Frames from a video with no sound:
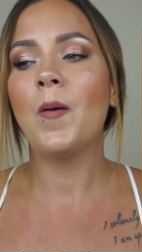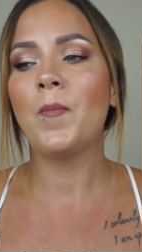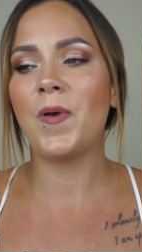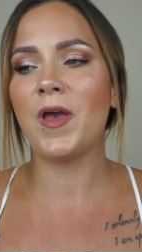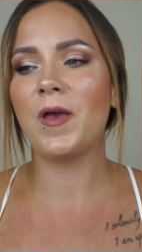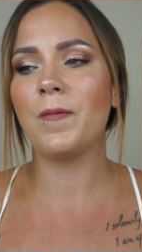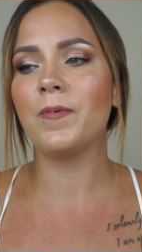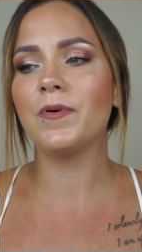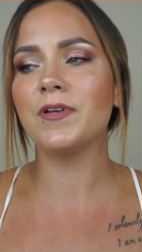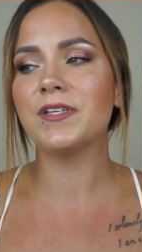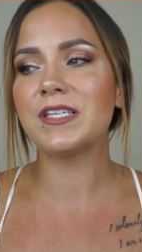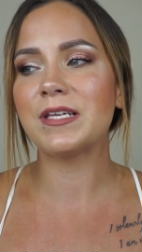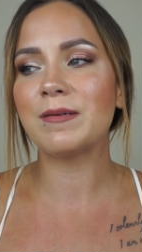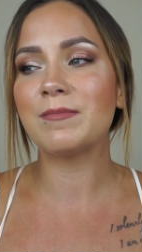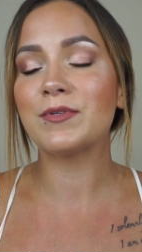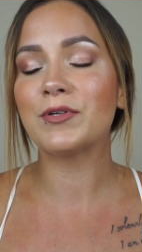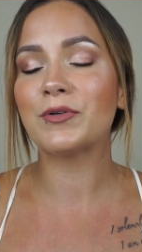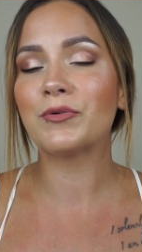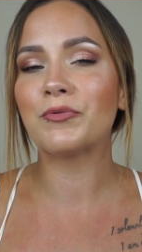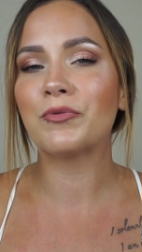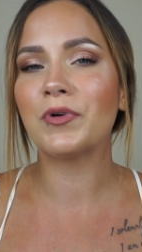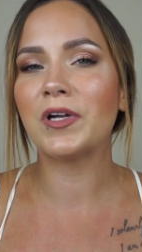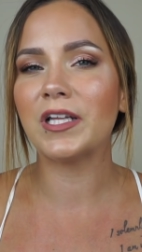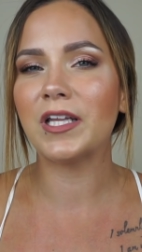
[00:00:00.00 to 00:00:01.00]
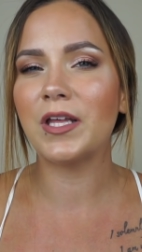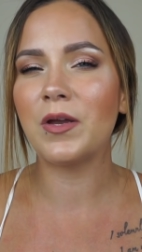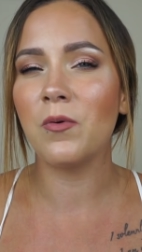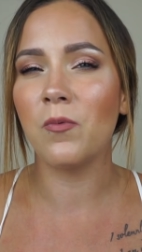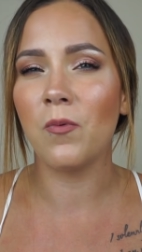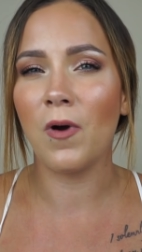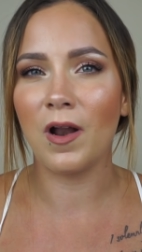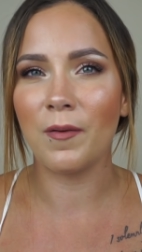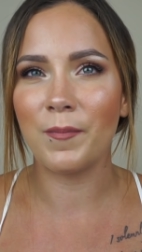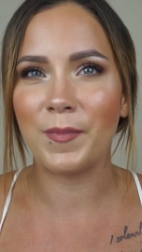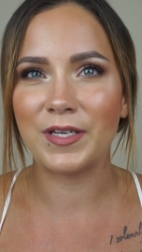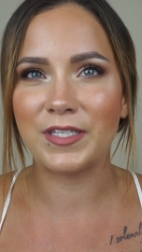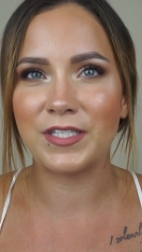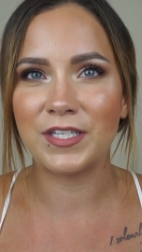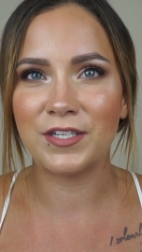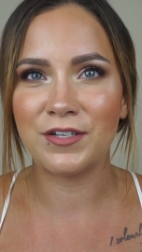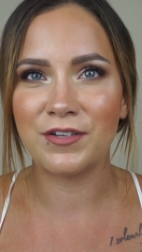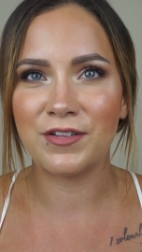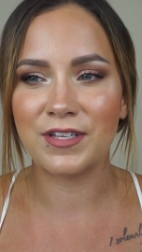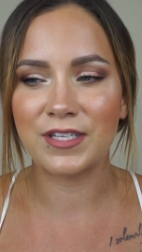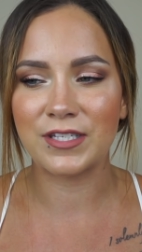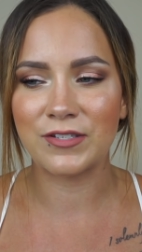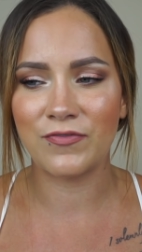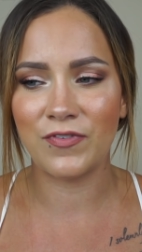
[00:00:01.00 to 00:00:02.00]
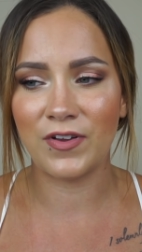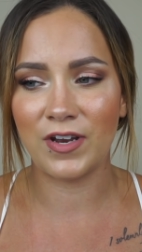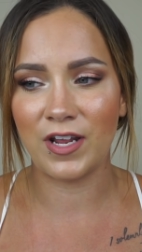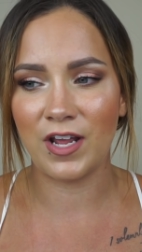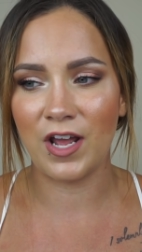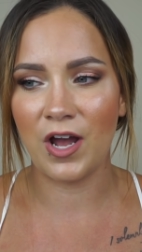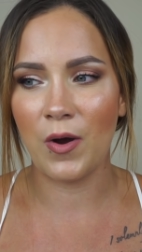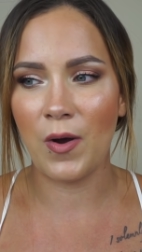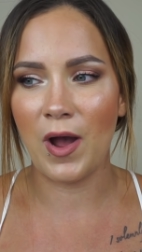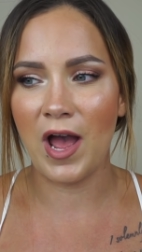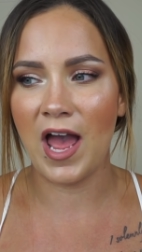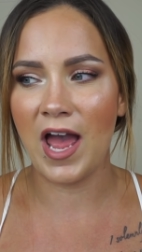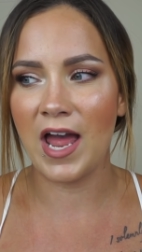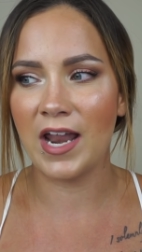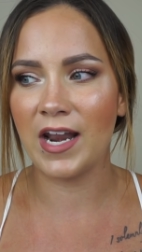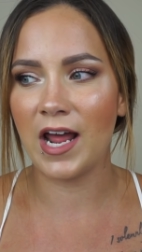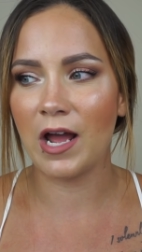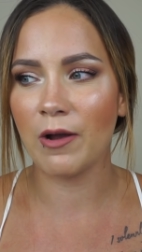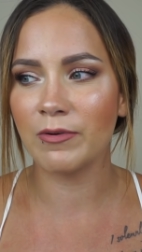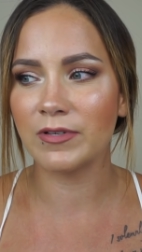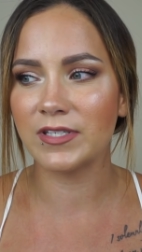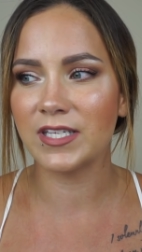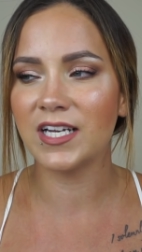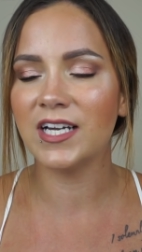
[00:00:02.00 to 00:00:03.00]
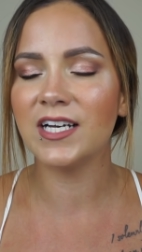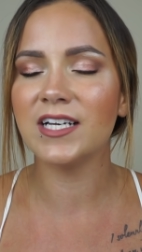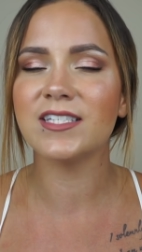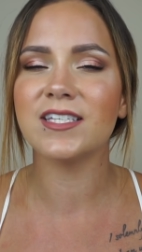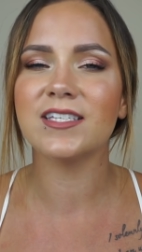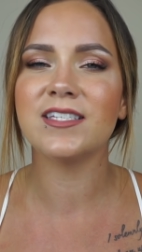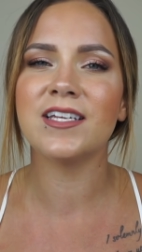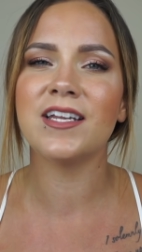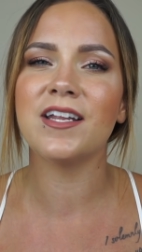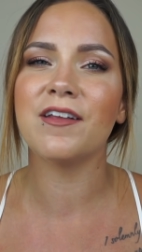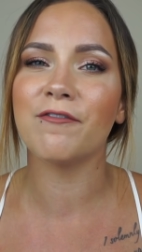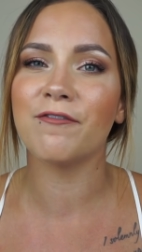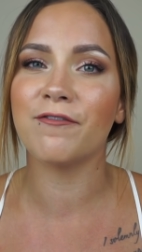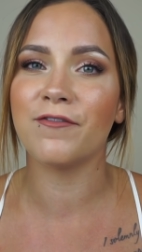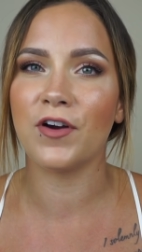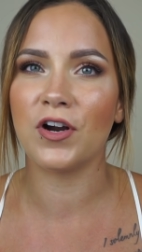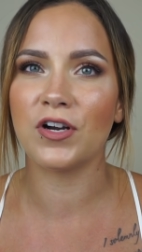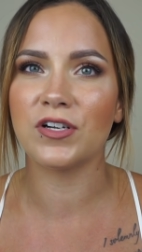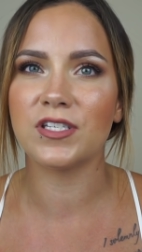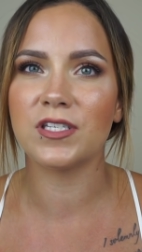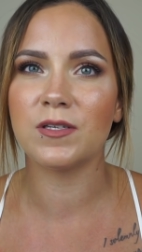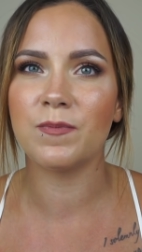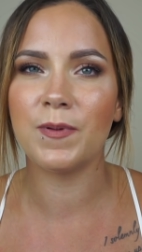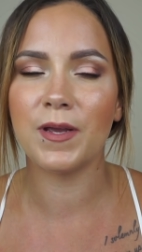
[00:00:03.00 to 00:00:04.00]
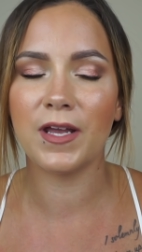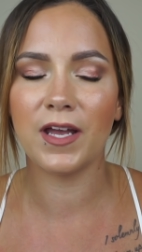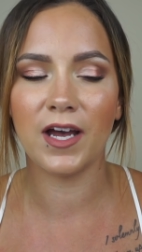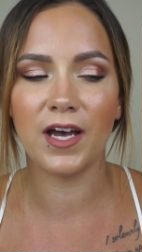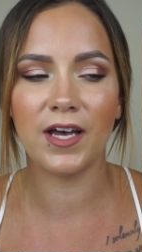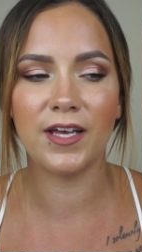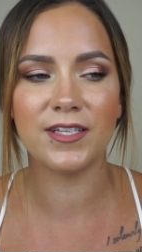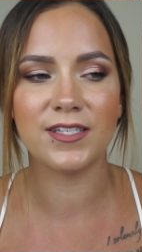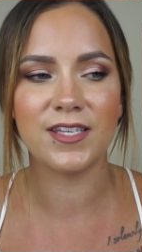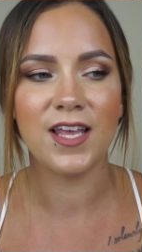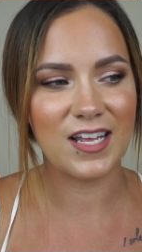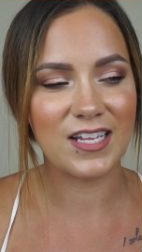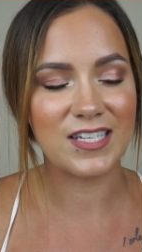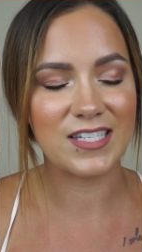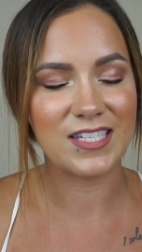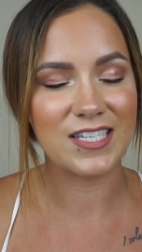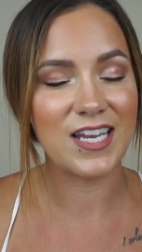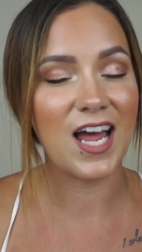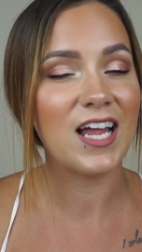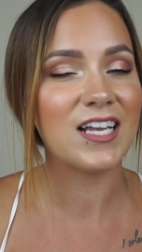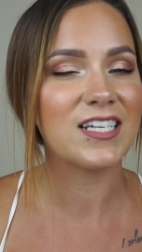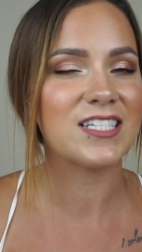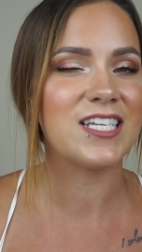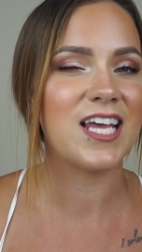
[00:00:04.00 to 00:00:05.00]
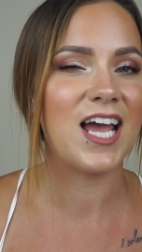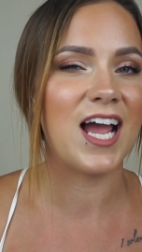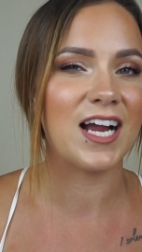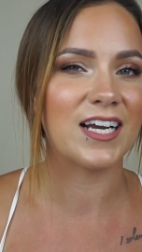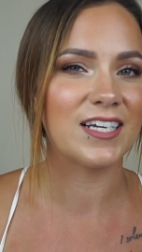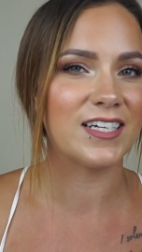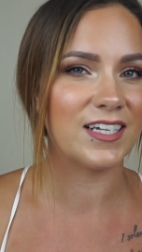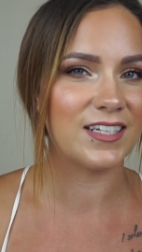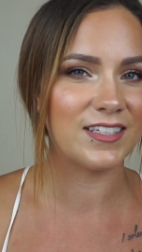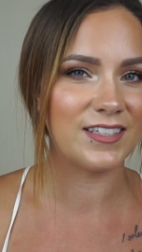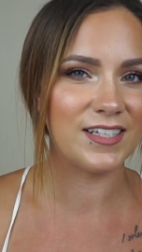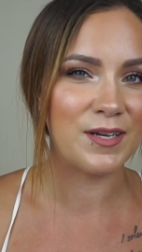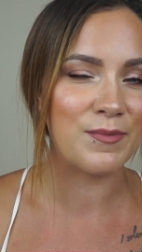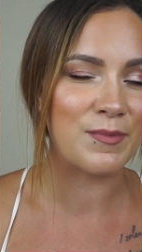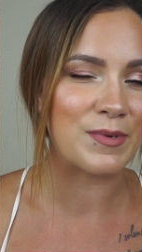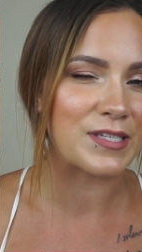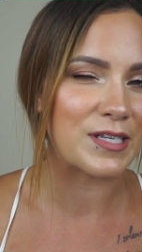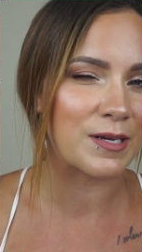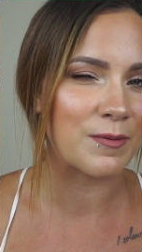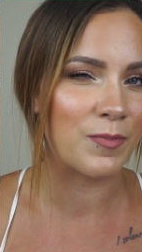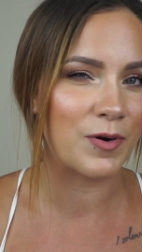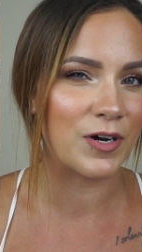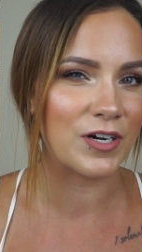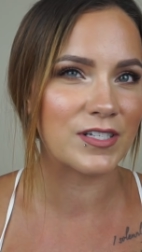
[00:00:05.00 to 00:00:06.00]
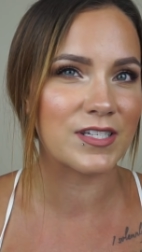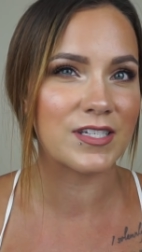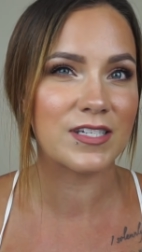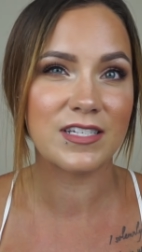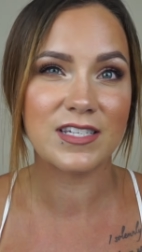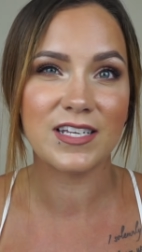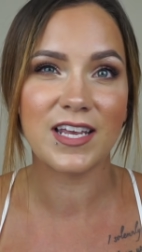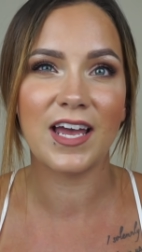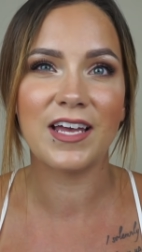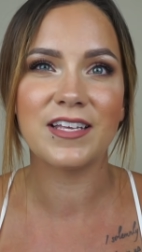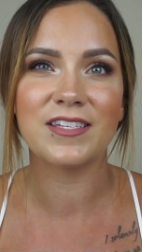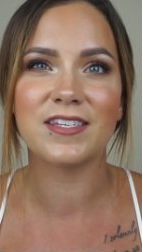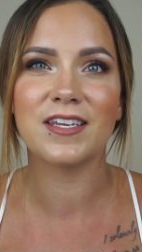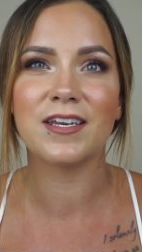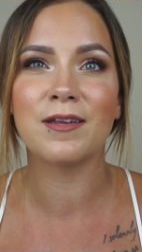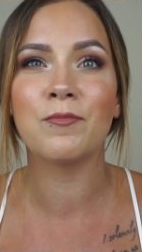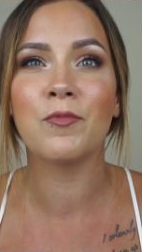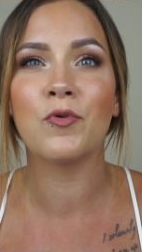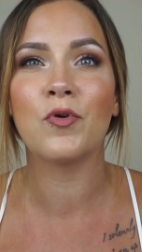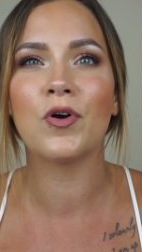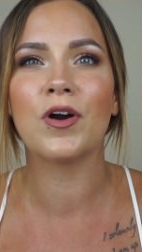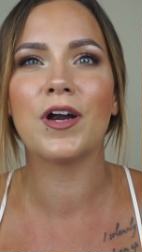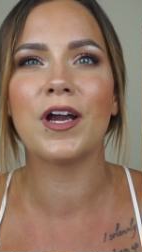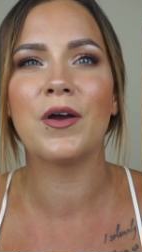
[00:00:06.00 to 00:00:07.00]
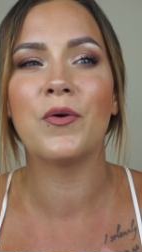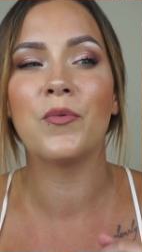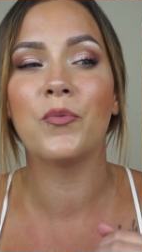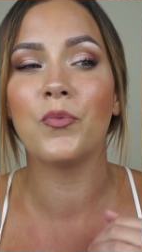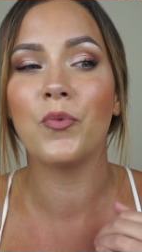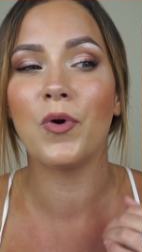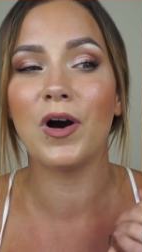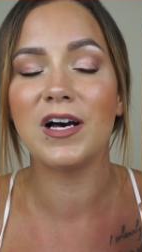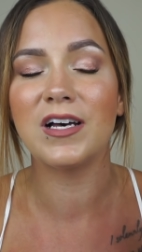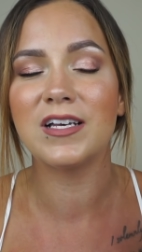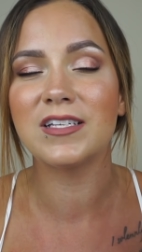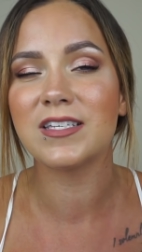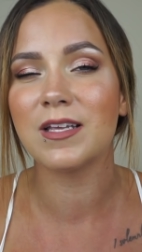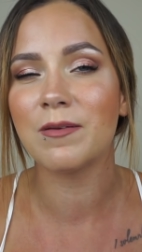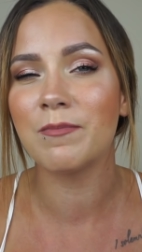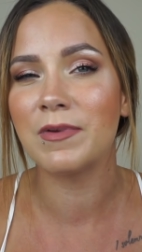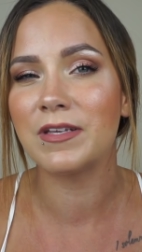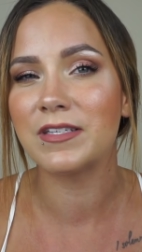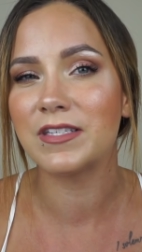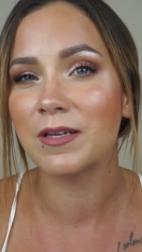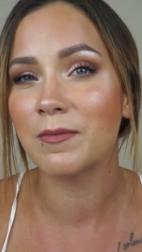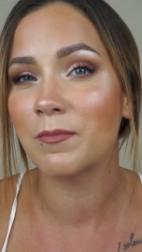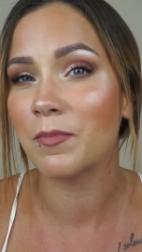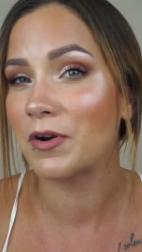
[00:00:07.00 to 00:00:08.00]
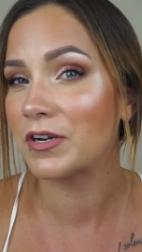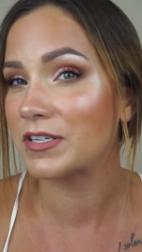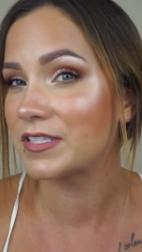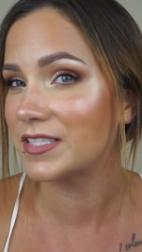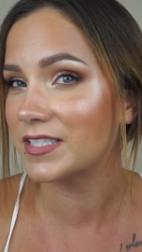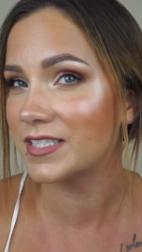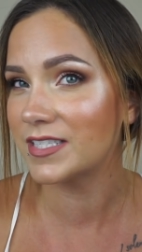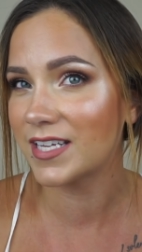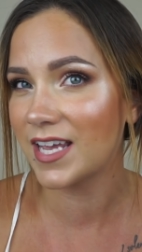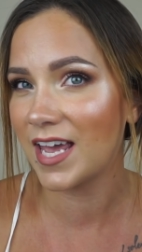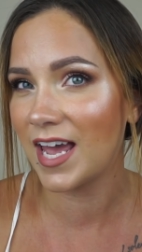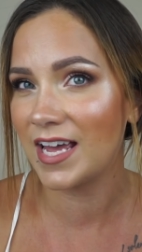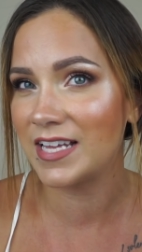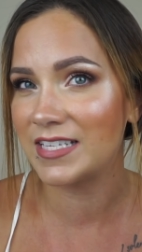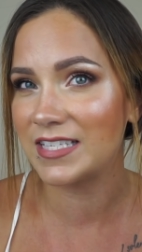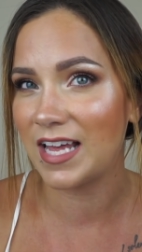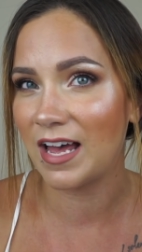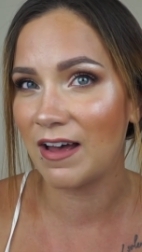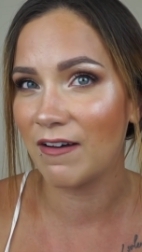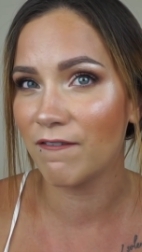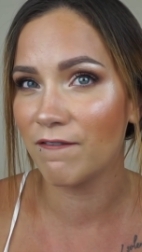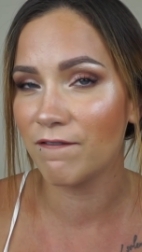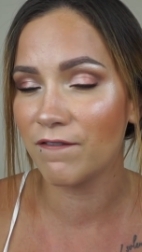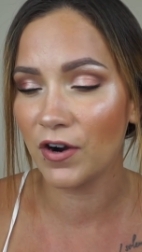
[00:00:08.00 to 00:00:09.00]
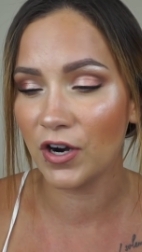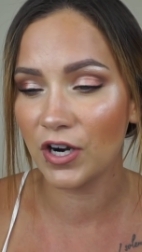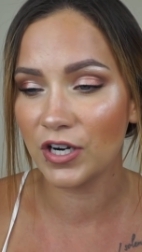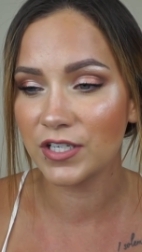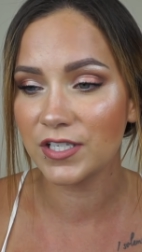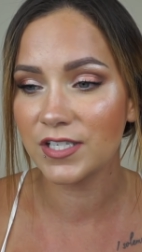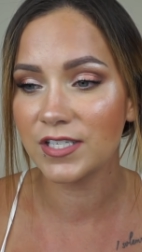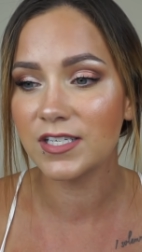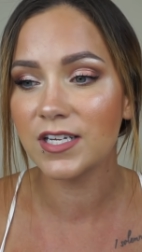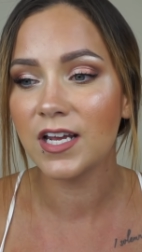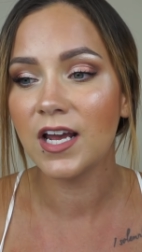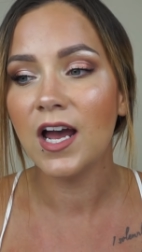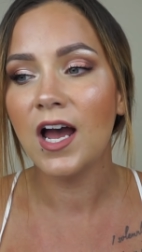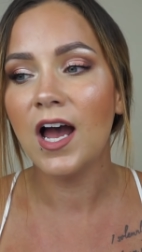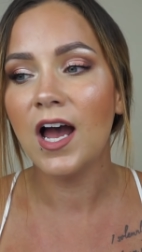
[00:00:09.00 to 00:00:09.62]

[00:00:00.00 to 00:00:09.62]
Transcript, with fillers: People seem to really want me to do this video and I was hesitant at first because it's not technically a missing persons case anymore. It was a missing persons case at first.